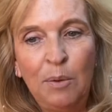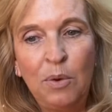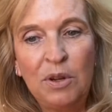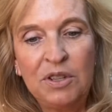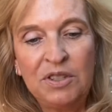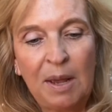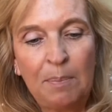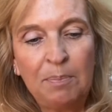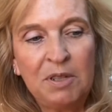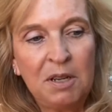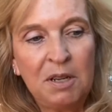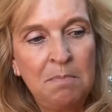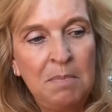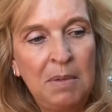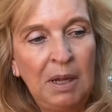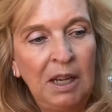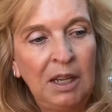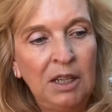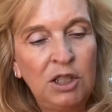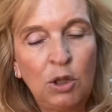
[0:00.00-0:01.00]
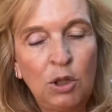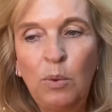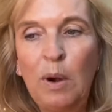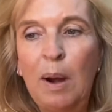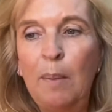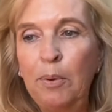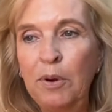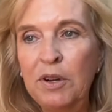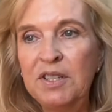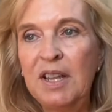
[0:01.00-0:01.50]
was up to me to
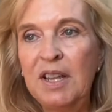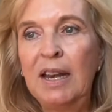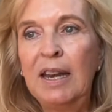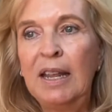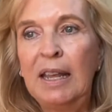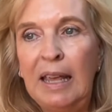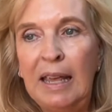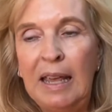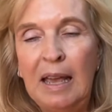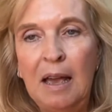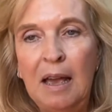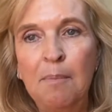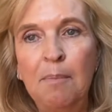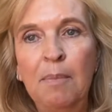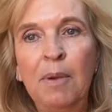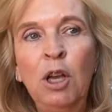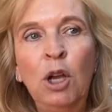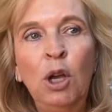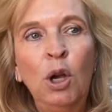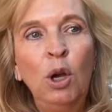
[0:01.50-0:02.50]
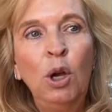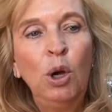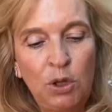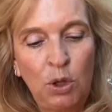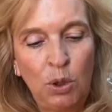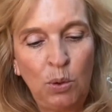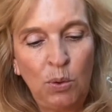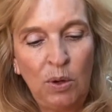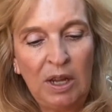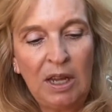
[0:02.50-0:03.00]
represent him,
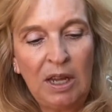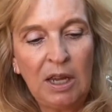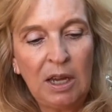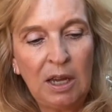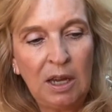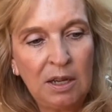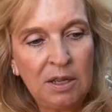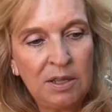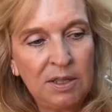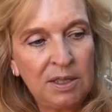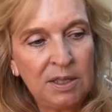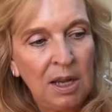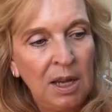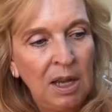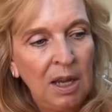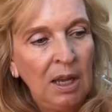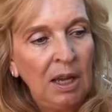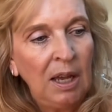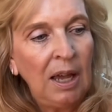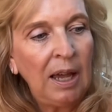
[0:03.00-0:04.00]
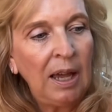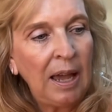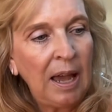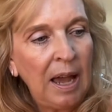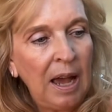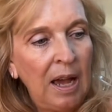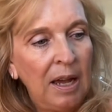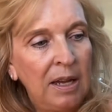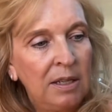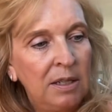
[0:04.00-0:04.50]
who he is,
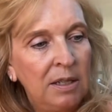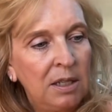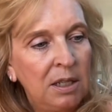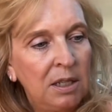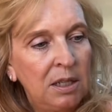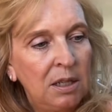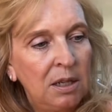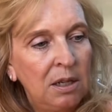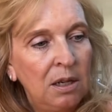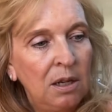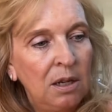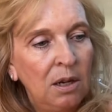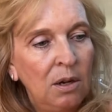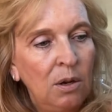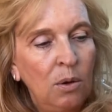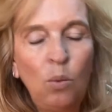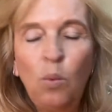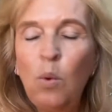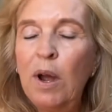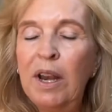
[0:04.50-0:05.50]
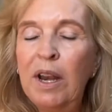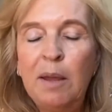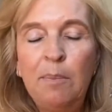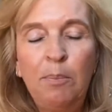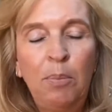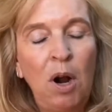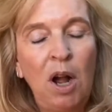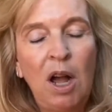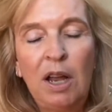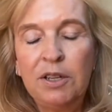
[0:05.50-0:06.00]
and what he
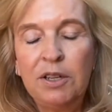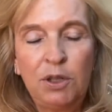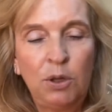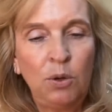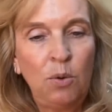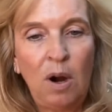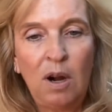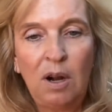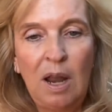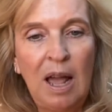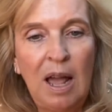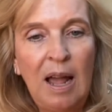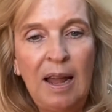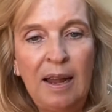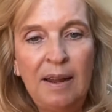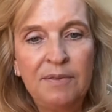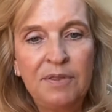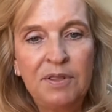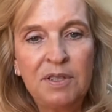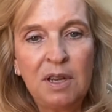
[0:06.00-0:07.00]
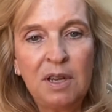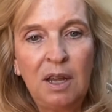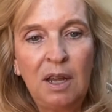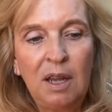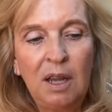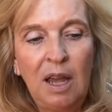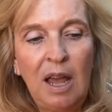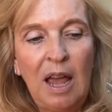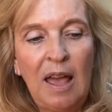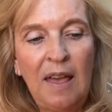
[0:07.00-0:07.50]
brought to our lives.
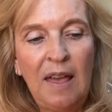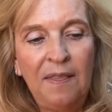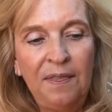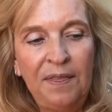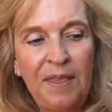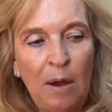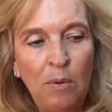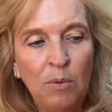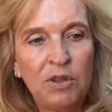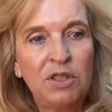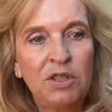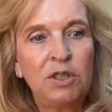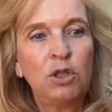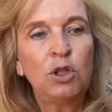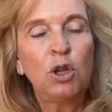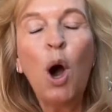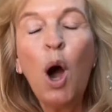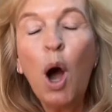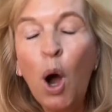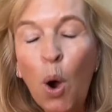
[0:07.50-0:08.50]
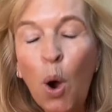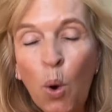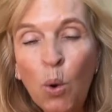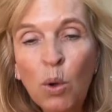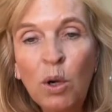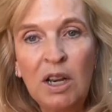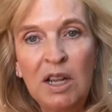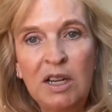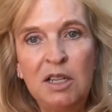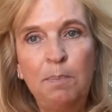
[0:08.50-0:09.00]
That was
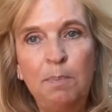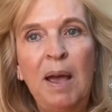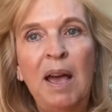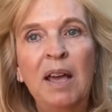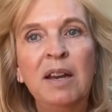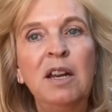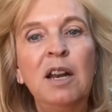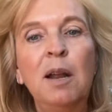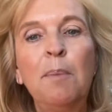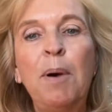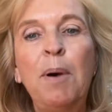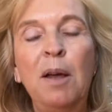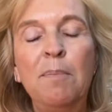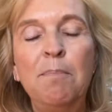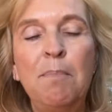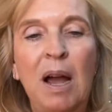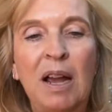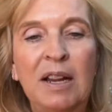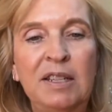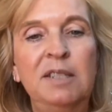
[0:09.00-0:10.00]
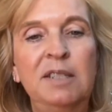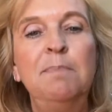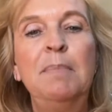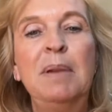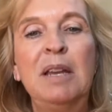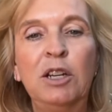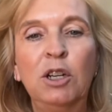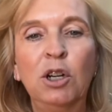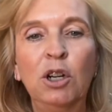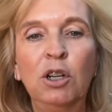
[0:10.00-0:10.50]
totally dependent upon my
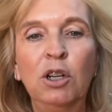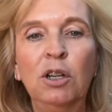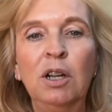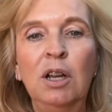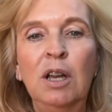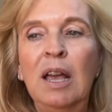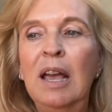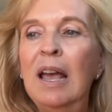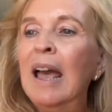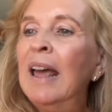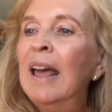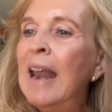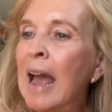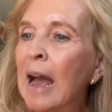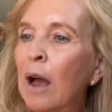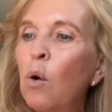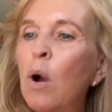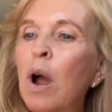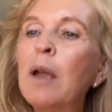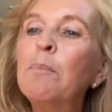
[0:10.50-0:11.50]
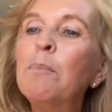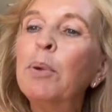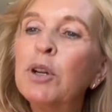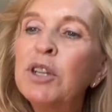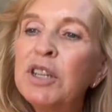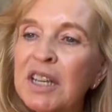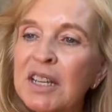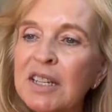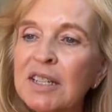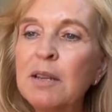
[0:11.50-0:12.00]
demeanor and how I
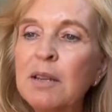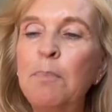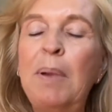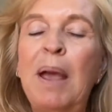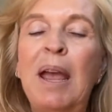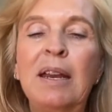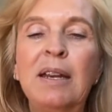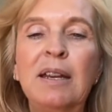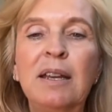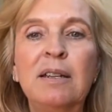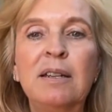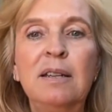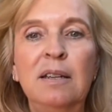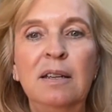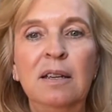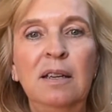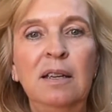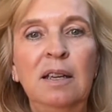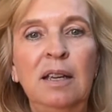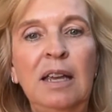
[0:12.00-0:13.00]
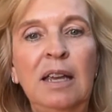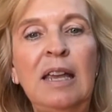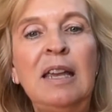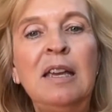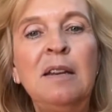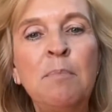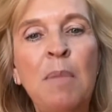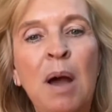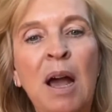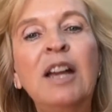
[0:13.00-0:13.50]
participated
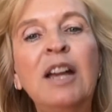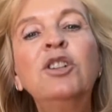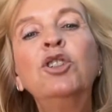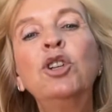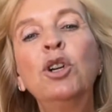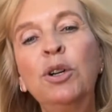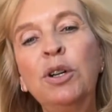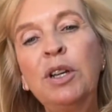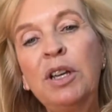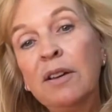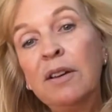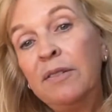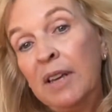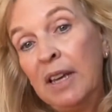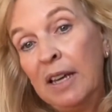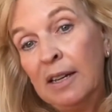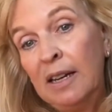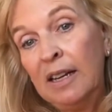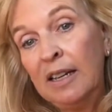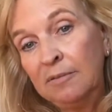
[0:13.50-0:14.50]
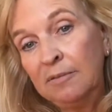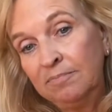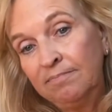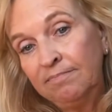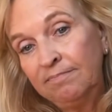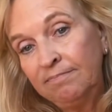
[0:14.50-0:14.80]
in my journey of healing.